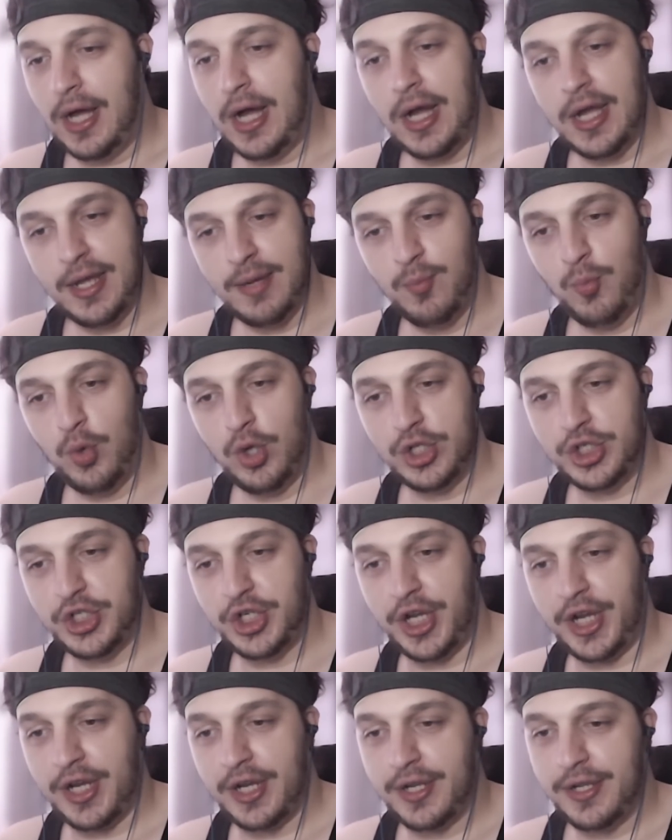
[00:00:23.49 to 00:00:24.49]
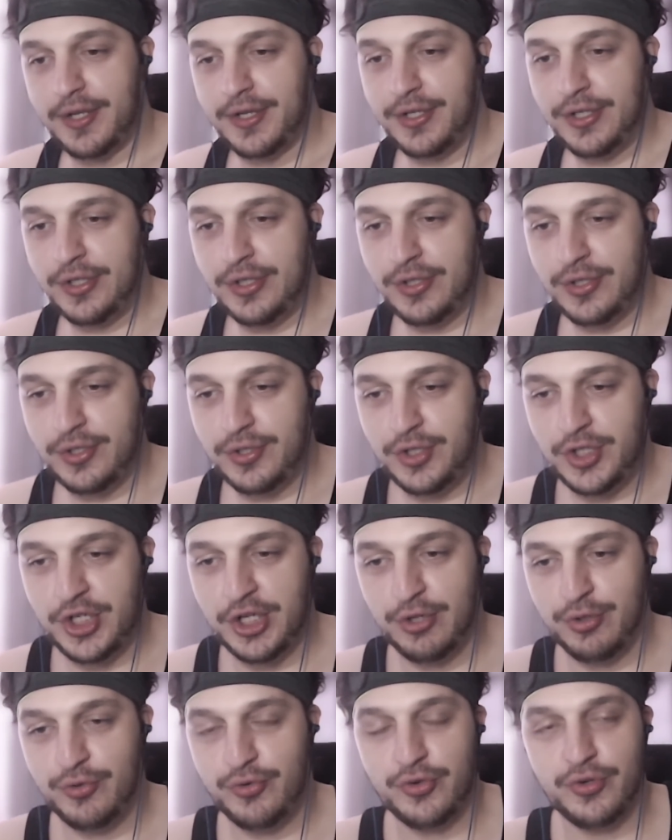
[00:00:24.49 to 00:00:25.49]
I am watching
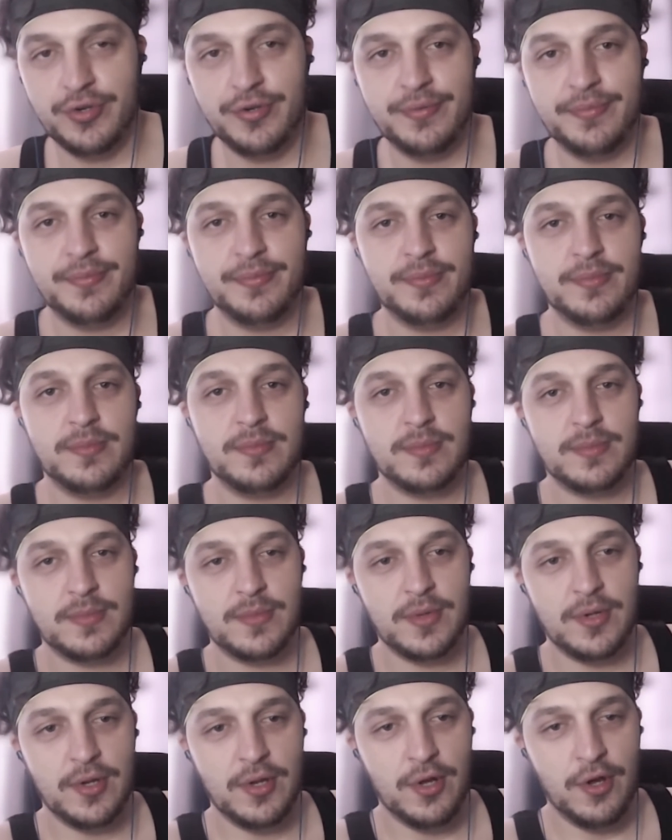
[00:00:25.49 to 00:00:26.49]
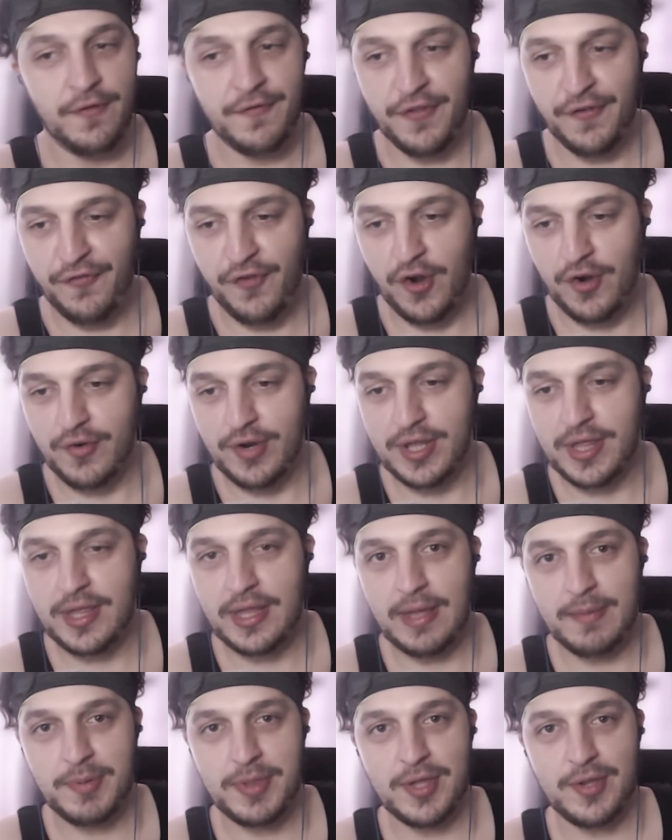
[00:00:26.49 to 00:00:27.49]
Children of the
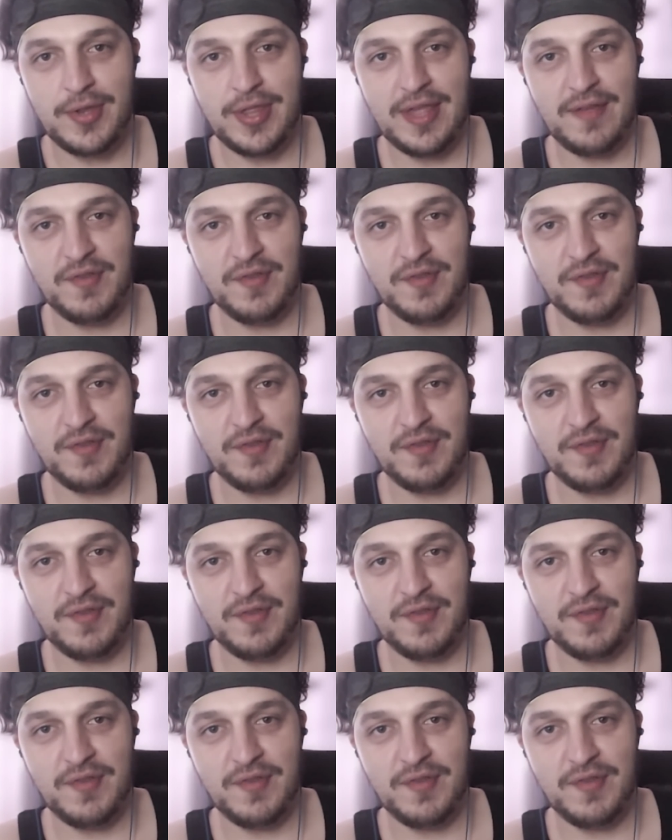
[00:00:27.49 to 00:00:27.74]
Forest, episode